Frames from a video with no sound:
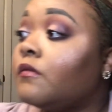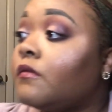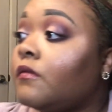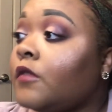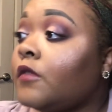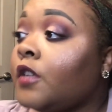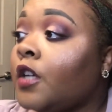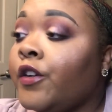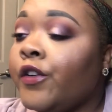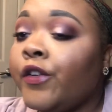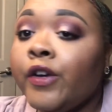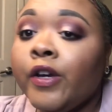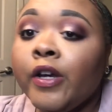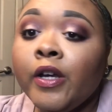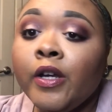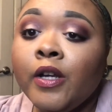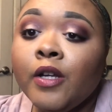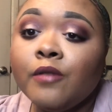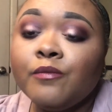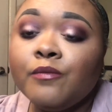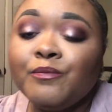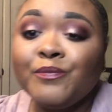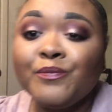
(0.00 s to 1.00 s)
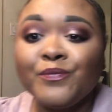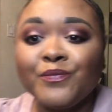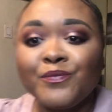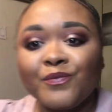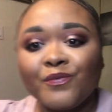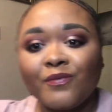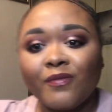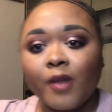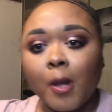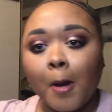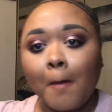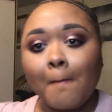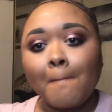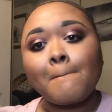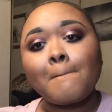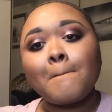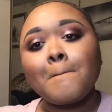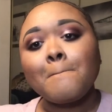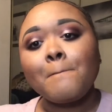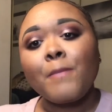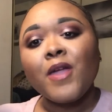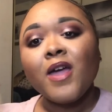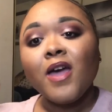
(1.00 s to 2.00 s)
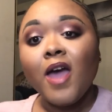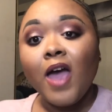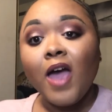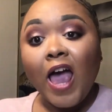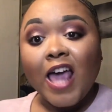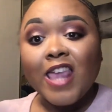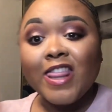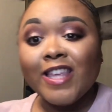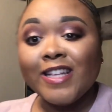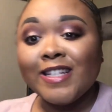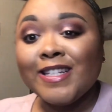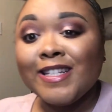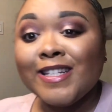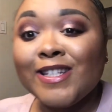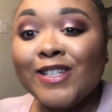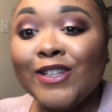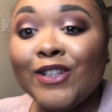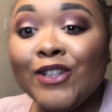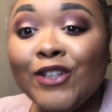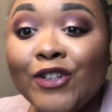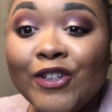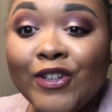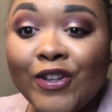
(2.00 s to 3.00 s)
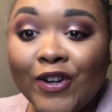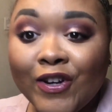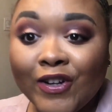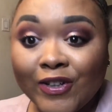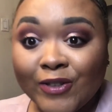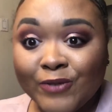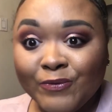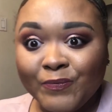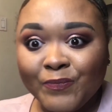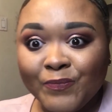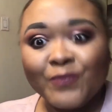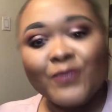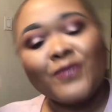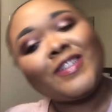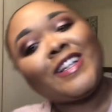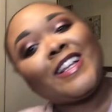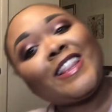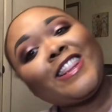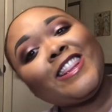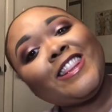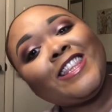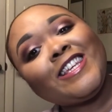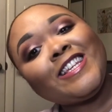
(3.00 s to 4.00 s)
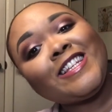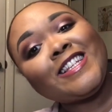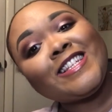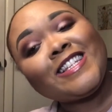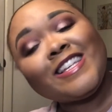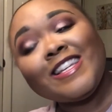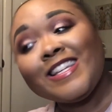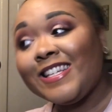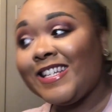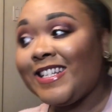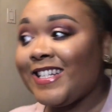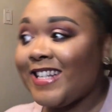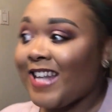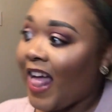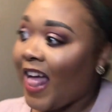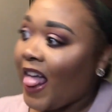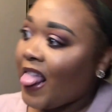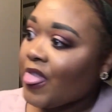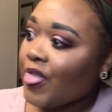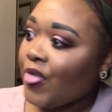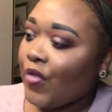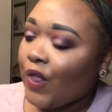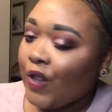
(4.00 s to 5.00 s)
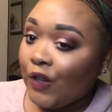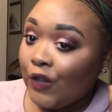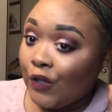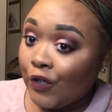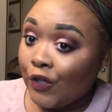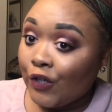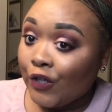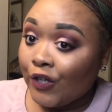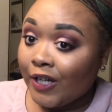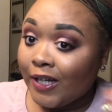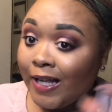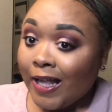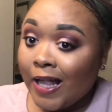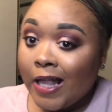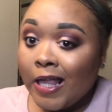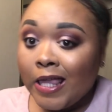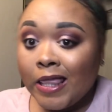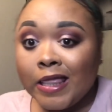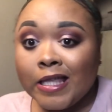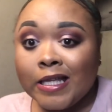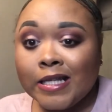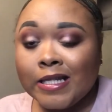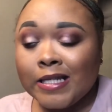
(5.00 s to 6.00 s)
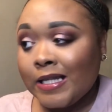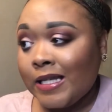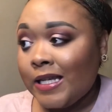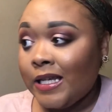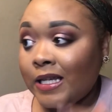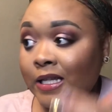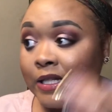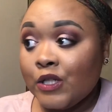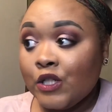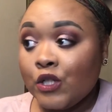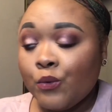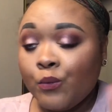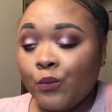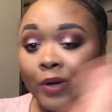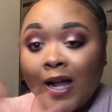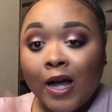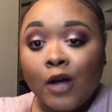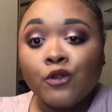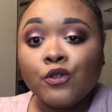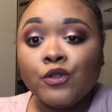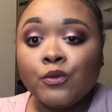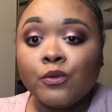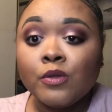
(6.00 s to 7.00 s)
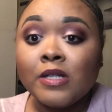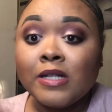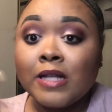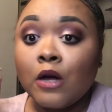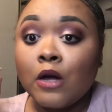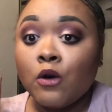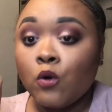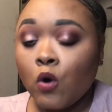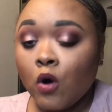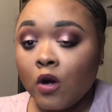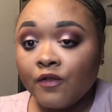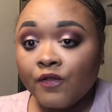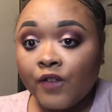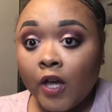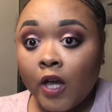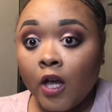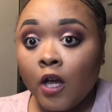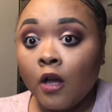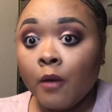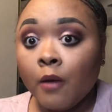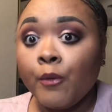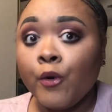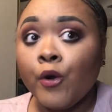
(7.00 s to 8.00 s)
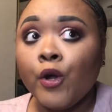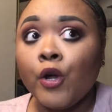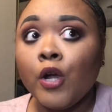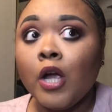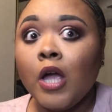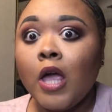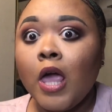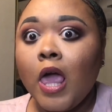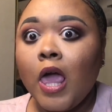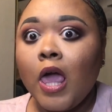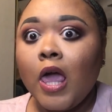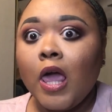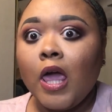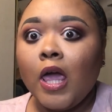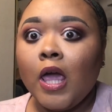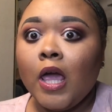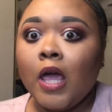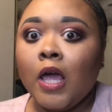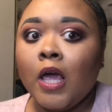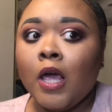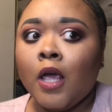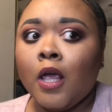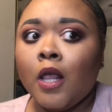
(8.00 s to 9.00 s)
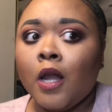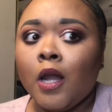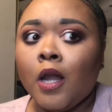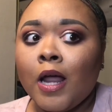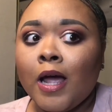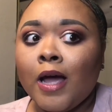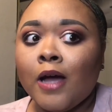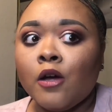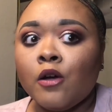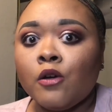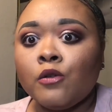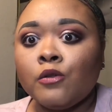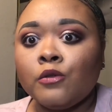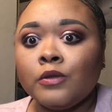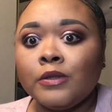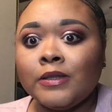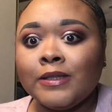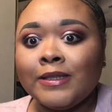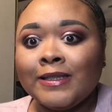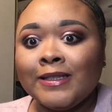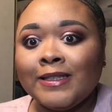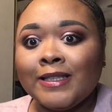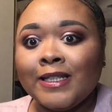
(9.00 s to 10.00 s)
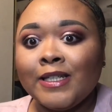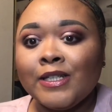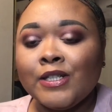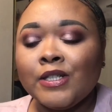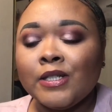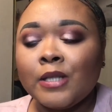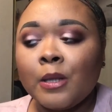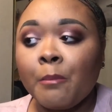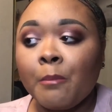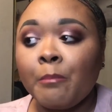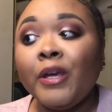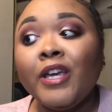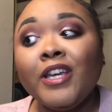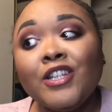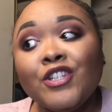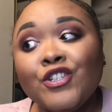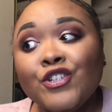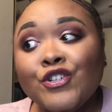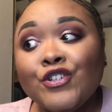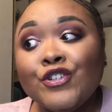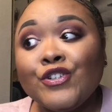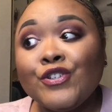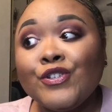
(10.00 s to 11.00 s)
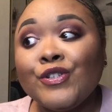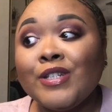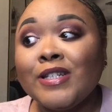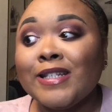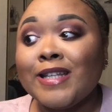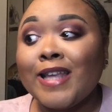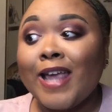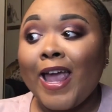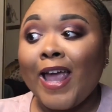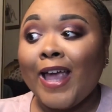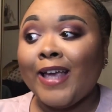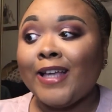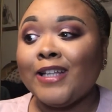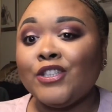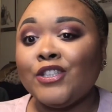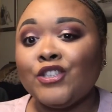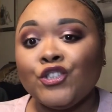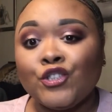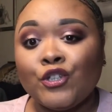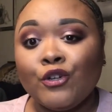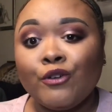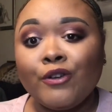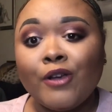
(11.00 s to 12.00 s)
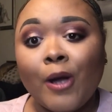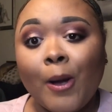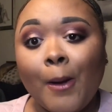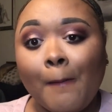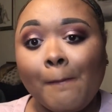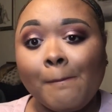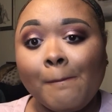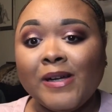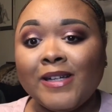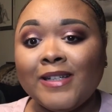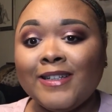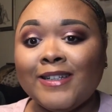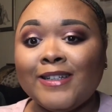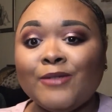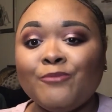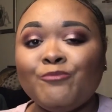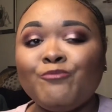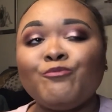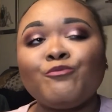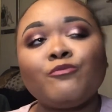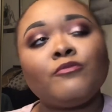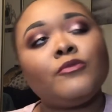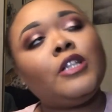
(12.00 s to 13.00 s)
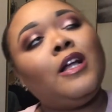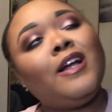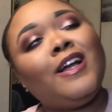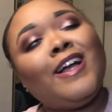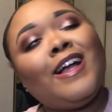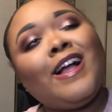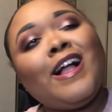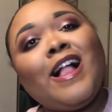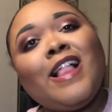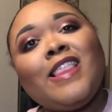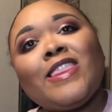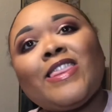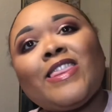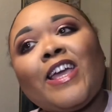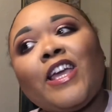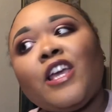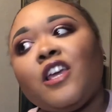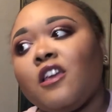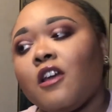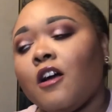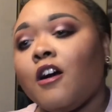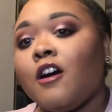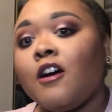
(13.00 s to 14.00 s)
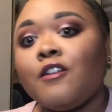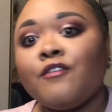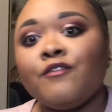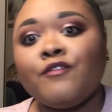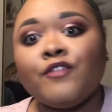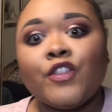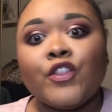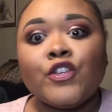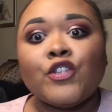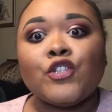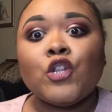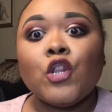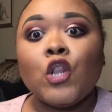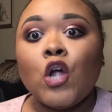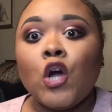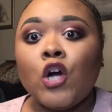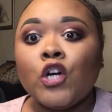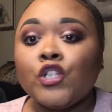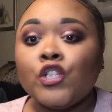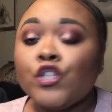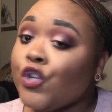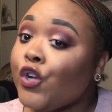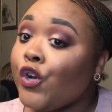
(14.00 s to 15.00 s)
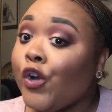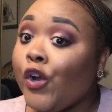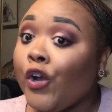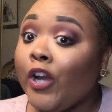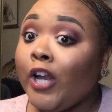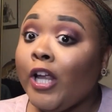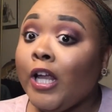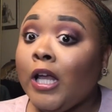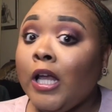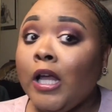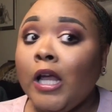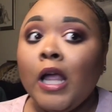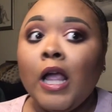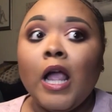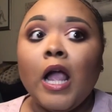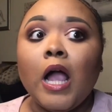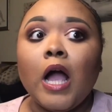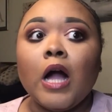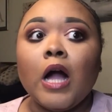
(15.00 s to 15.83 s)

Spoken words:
Alright. This is the look, y'all. This is the look. So what I'll do is I'll go off camera and I'll send some pictures and show y'all. But thank y'all for this long journey.